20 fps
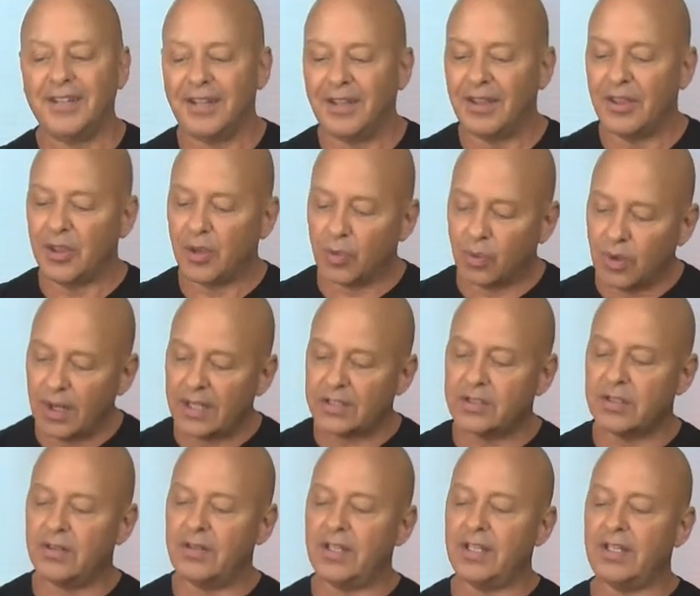The rest
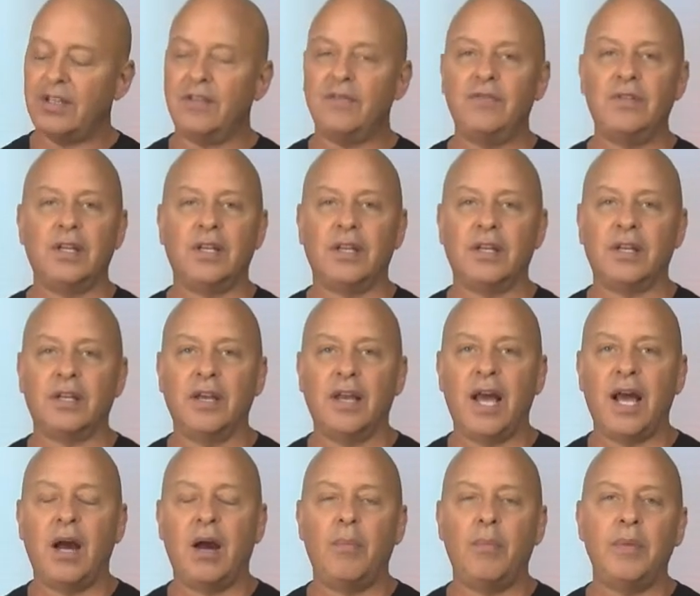of the evening,
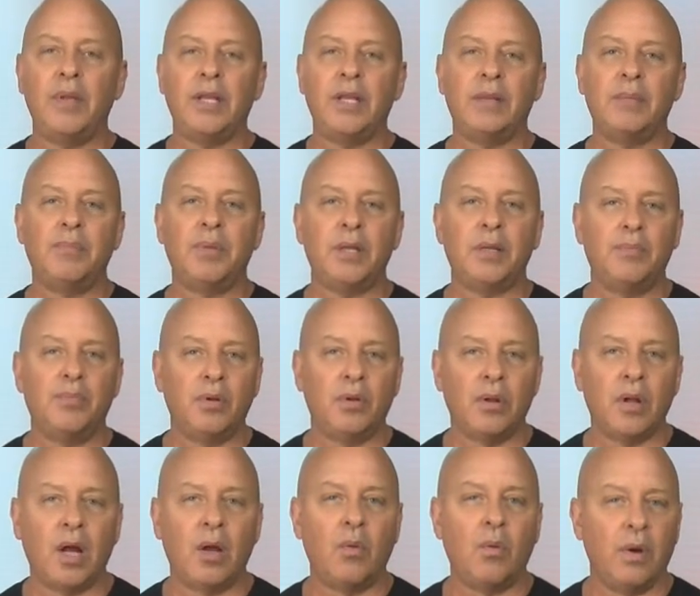how many people,
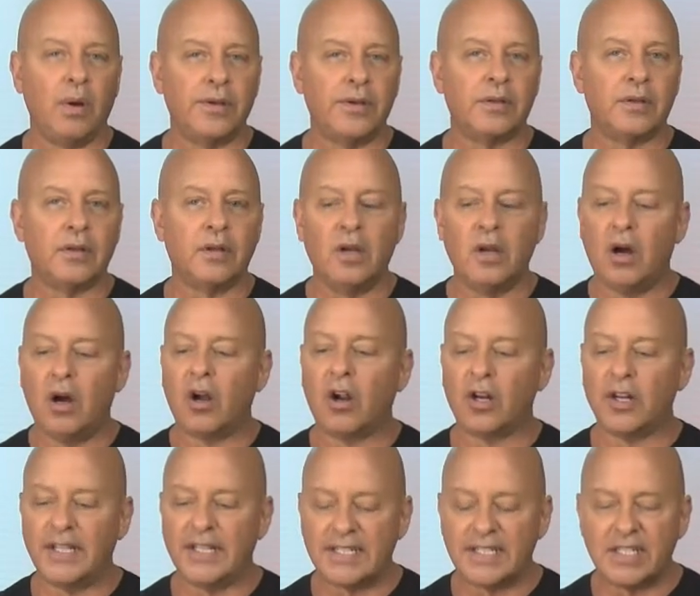I wonder,
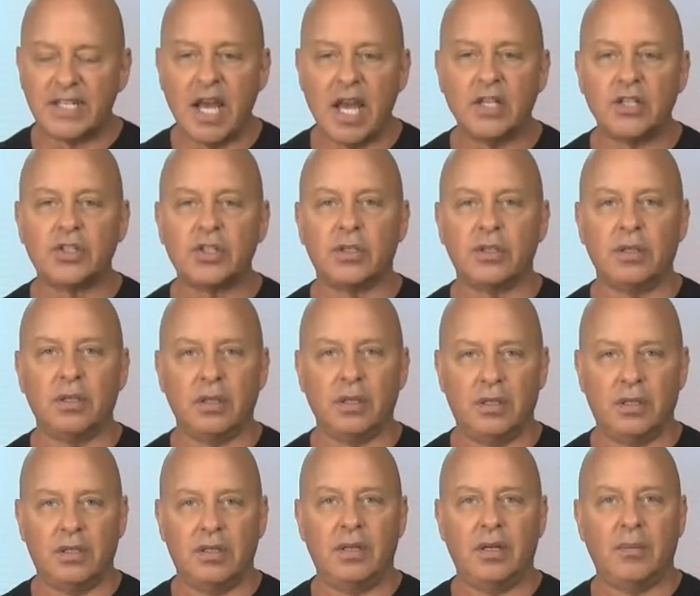are intentional
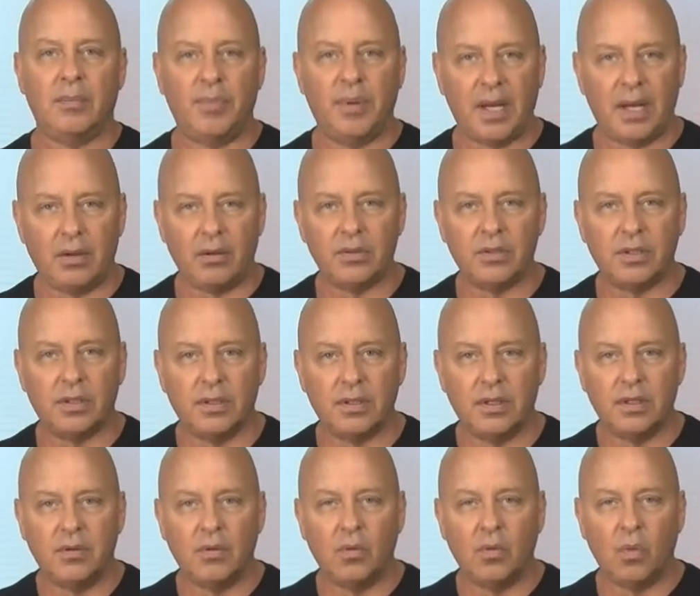about
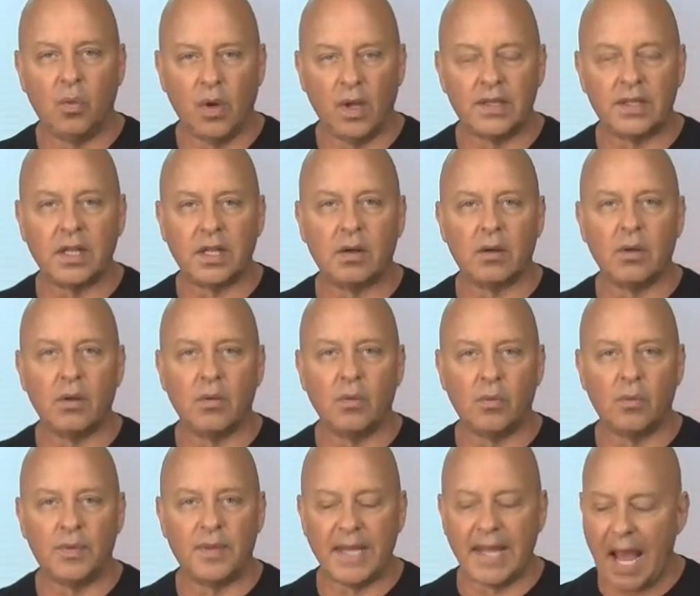
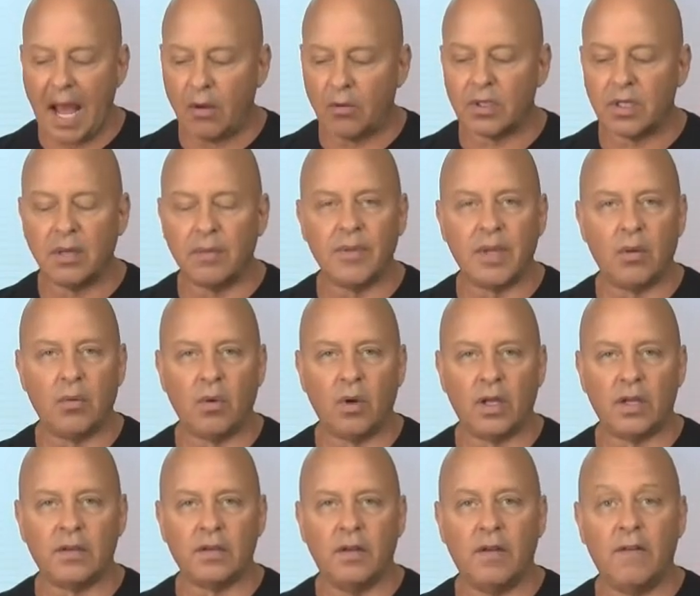the outcome they
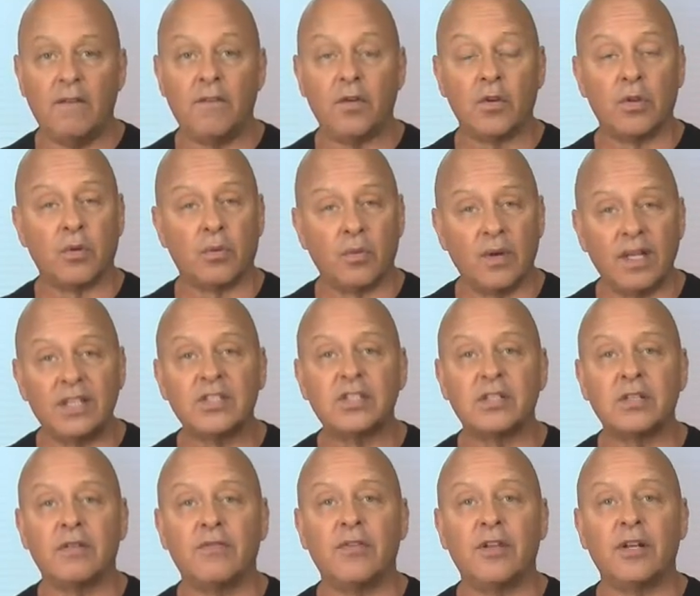want for the
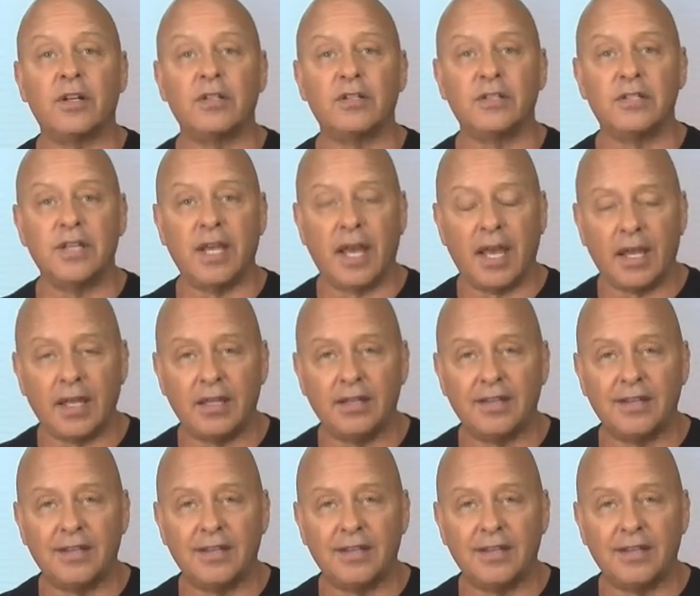rest of their day?